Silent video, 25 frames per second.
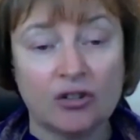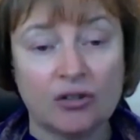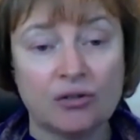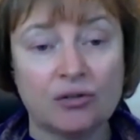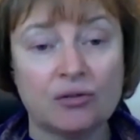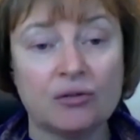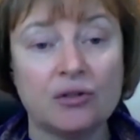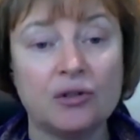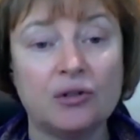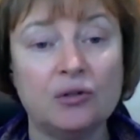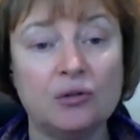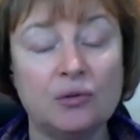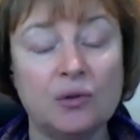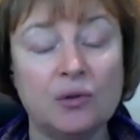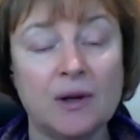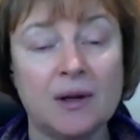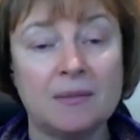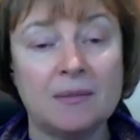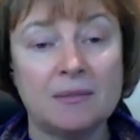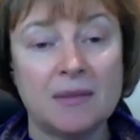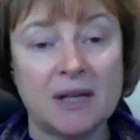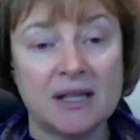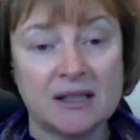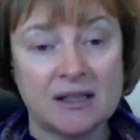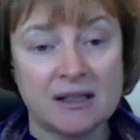through
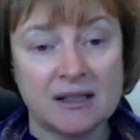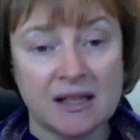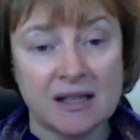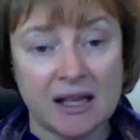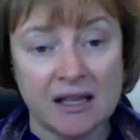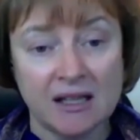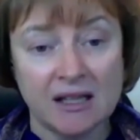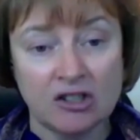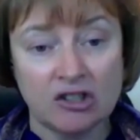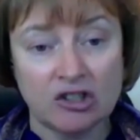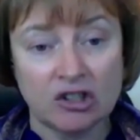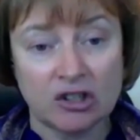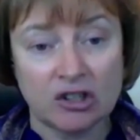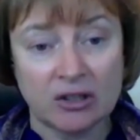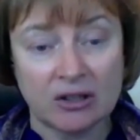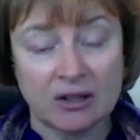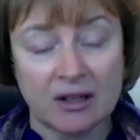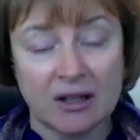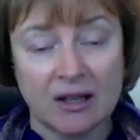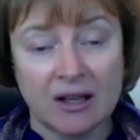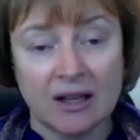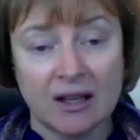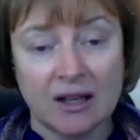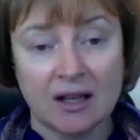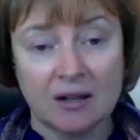meditation
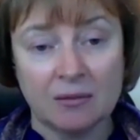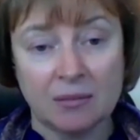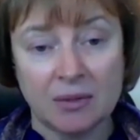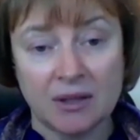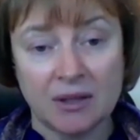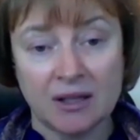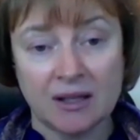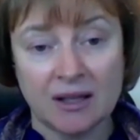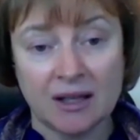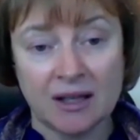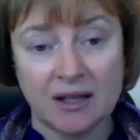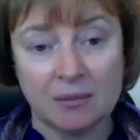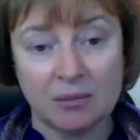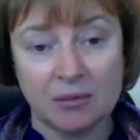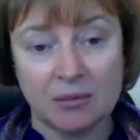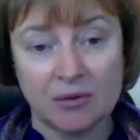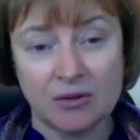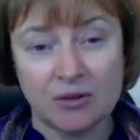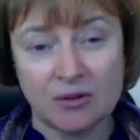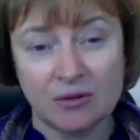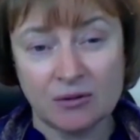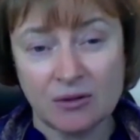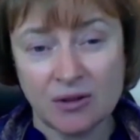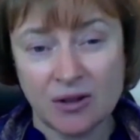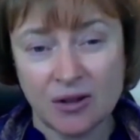and being able
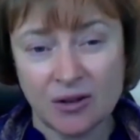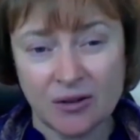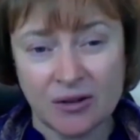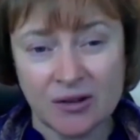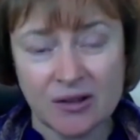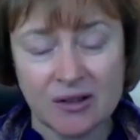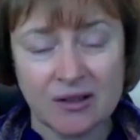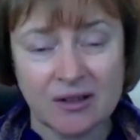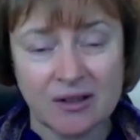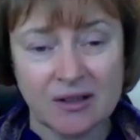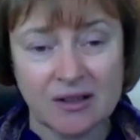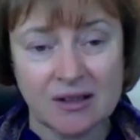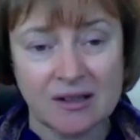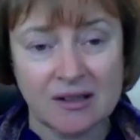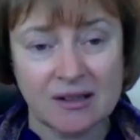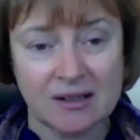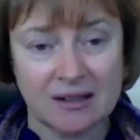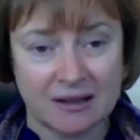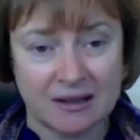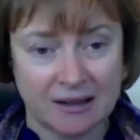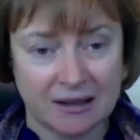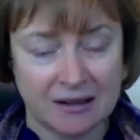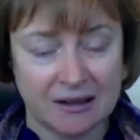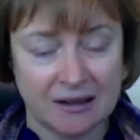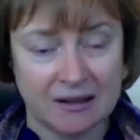to
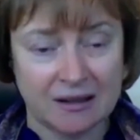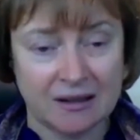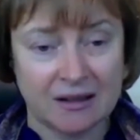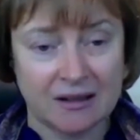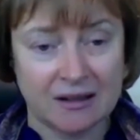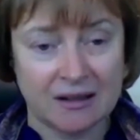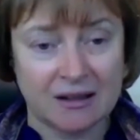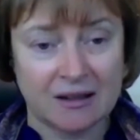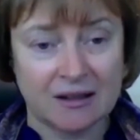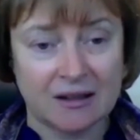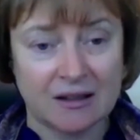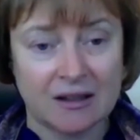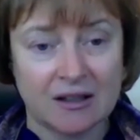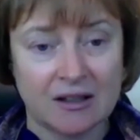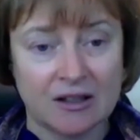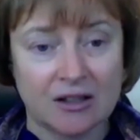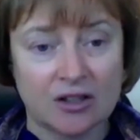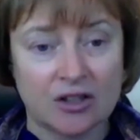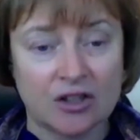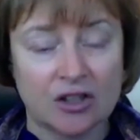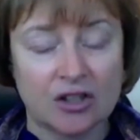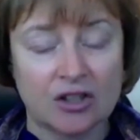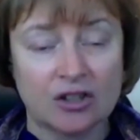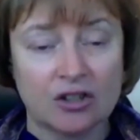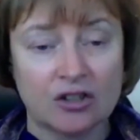consciously
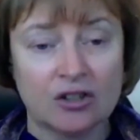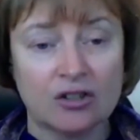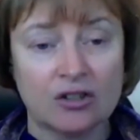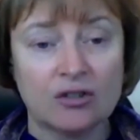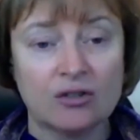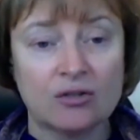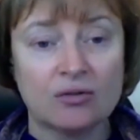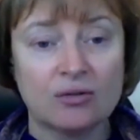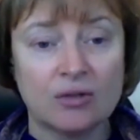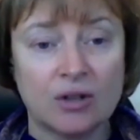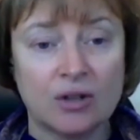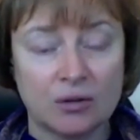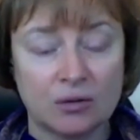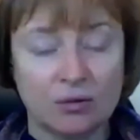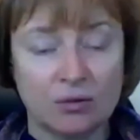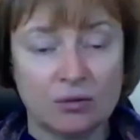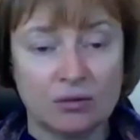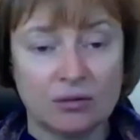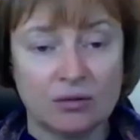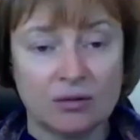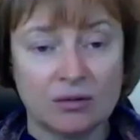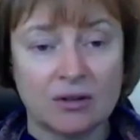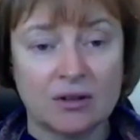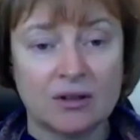control